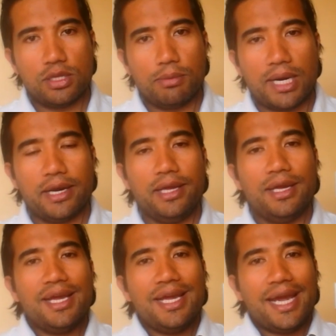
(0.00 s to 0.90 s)
the
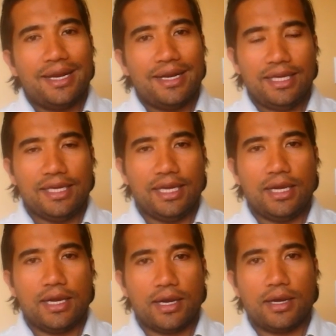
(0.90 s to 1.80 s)
body. And
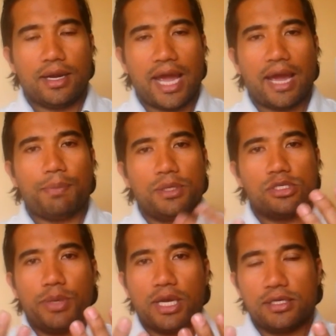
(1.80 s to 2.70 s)
leaky gut
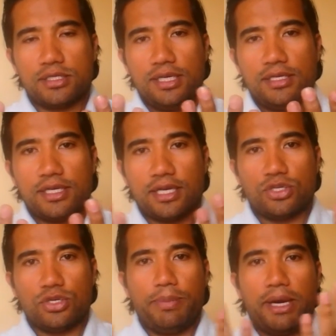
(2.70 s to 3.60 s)
happens because the
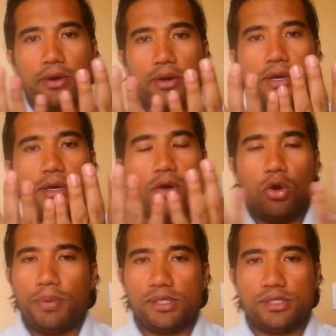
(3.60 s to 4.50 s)
intestinal barrier
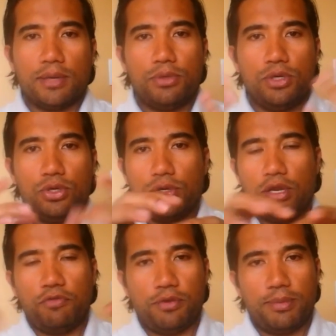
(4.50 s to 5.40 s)
opens up due to
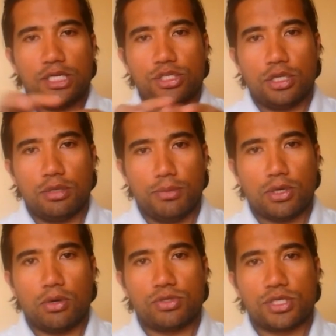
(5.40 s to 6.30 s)
inflammation in the
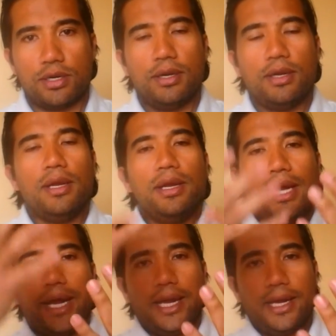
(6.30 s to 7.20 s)
mucosa,
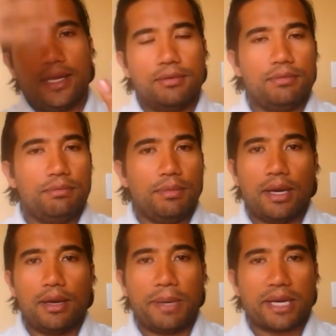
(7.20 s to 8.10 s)
and
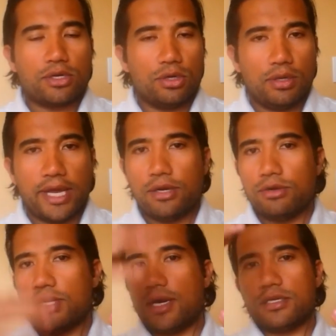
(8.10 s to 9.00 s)
bacterial
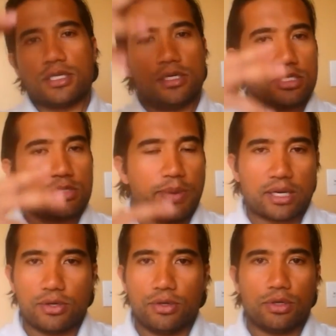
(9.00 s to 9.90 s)
endotoxins,
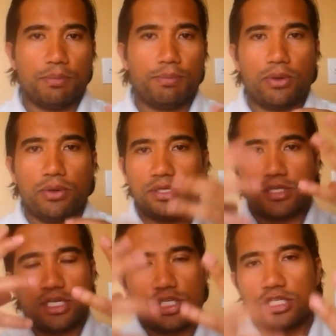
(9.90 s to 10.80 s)
bacterial components,
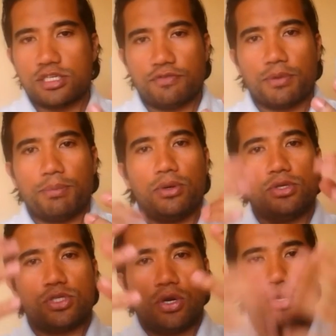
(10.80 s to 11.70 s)
digestive
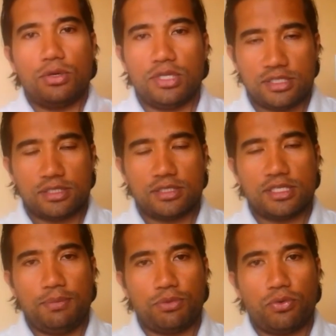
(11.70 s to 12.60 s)
components all
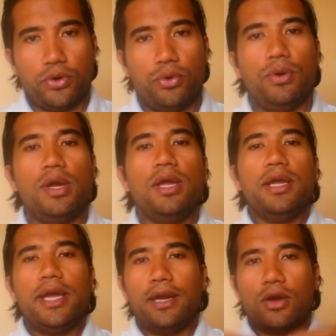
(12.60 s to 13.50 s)
seep through
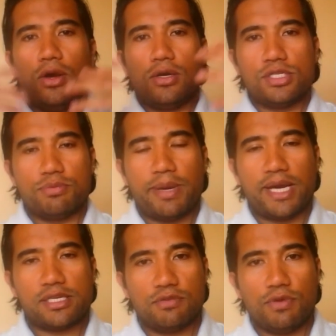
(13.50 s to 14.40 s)
and cause this
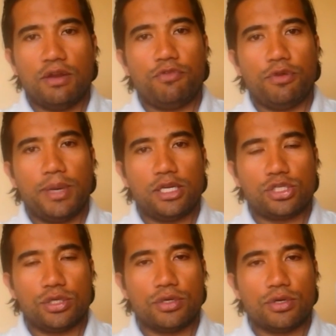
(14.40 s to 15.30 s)
massive
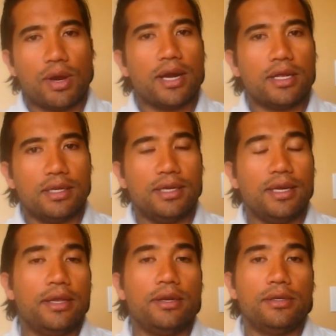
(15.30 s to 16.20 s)
inflammation
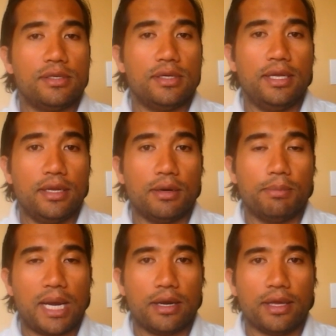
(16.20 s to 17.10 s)
chronically in our
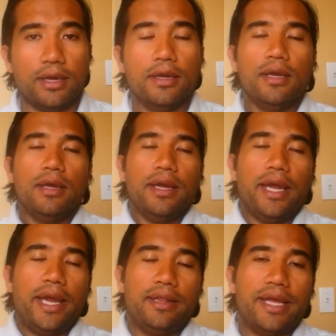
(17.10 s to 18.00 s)
body.
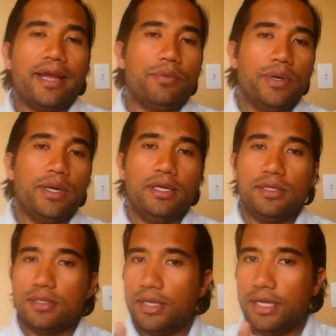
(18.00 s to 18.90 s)
And that
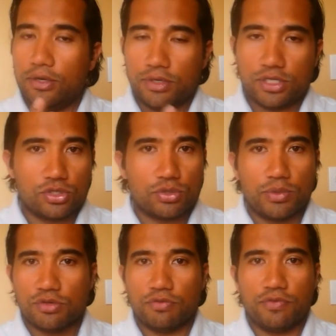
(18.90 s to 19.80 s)
really increases the
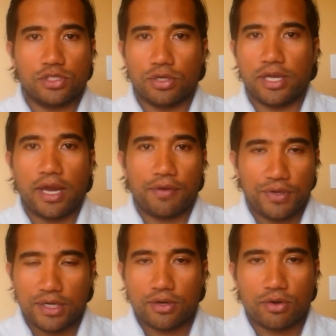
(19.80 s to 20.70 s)
risk for virtually
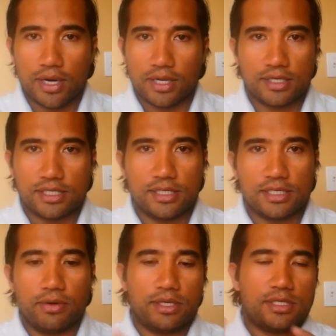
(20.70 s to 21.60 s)
every chronic disease
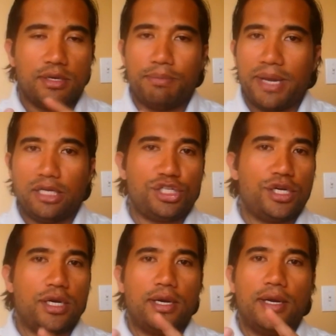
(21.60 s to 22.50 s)
there is.
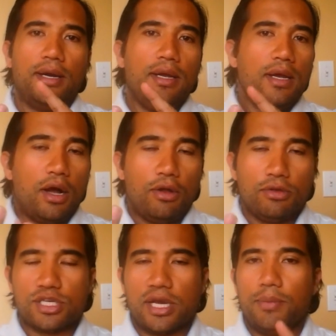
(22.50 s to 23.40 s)
Dementia,
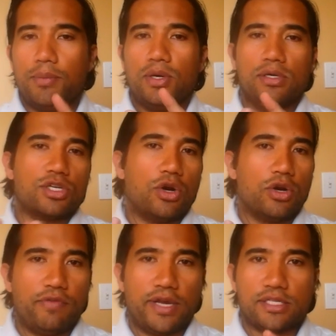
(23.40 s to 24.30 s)
Alzheimer's,
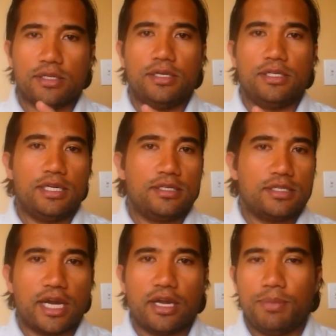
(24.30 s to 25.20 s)
cardiovascular disease,
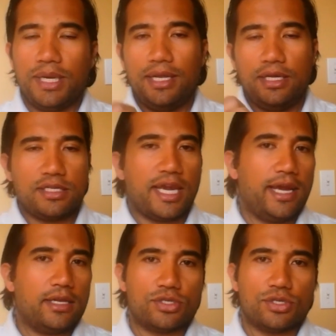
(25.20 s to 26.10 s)
diabetes,
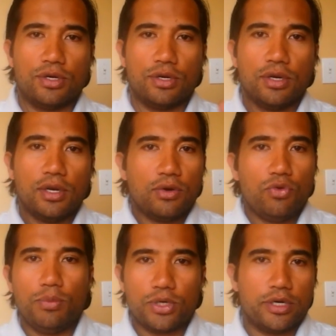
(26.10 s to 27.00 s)
cancer,
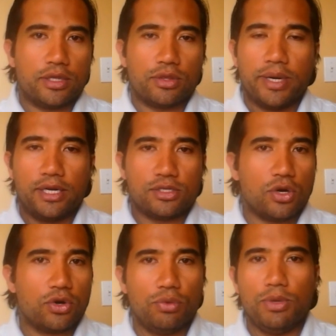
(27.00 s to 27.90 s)
rheumatoid arthritis,
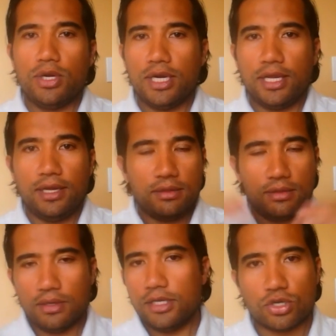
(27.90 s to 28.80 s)
autoimmunity,
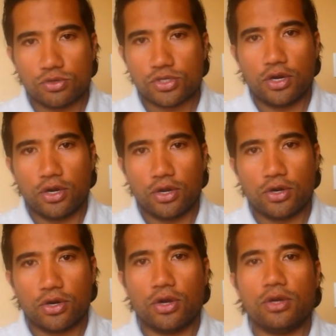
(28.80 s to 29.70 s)
the list goes on and on
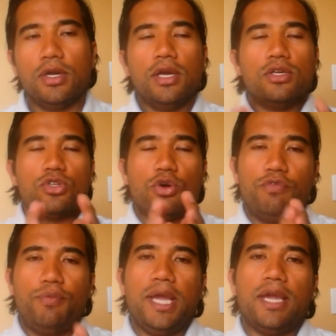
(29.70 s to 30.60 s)
and on. So
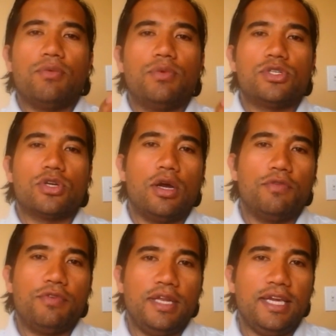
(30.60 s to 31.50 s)
if we can
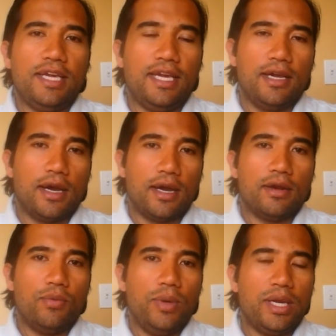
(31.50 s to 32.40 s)
resolve leaky
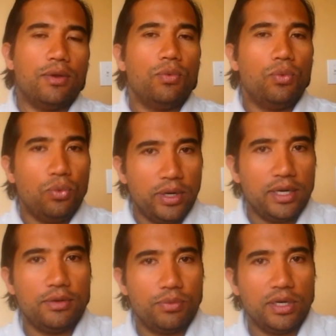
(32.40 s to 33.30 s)
gut, we can
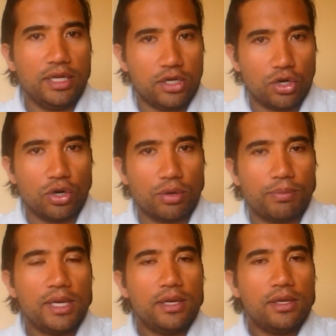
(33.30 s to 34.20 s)
really, really
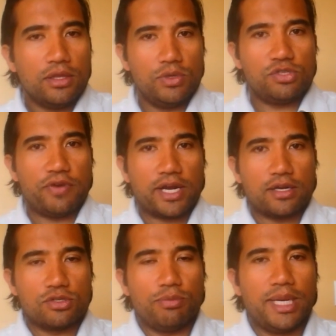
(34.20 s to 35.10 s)
curb the risk
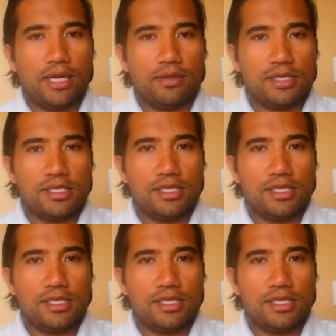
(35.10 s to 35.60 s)
factors for many of